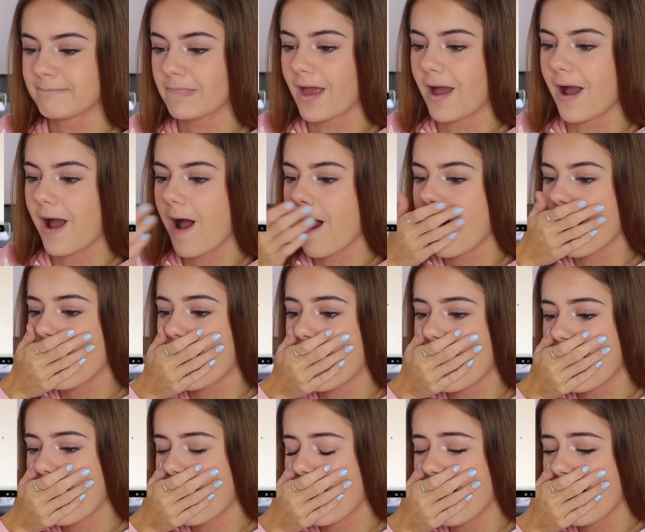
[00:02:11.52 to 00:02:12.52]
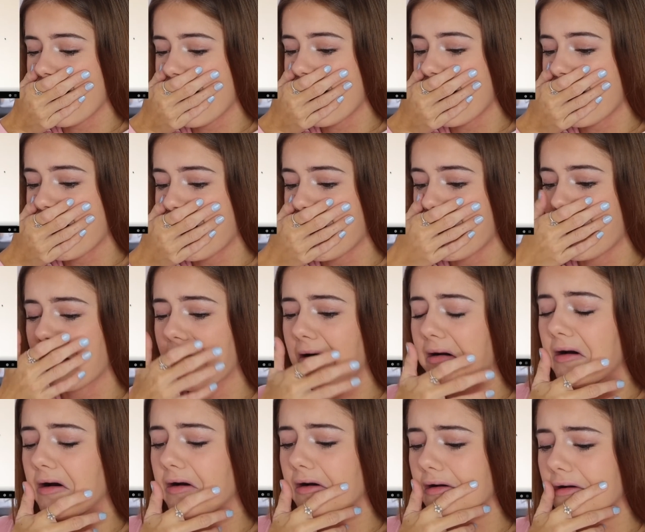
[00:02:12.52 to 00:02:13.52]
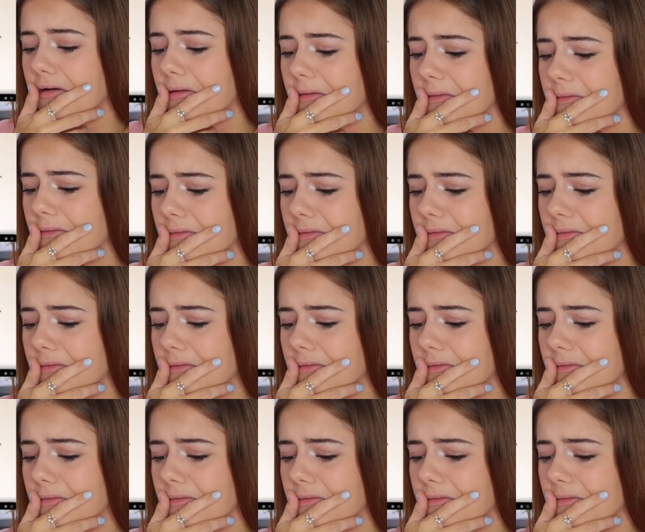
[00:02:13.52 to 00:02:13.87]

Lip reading: my name's Ellie. I'm 12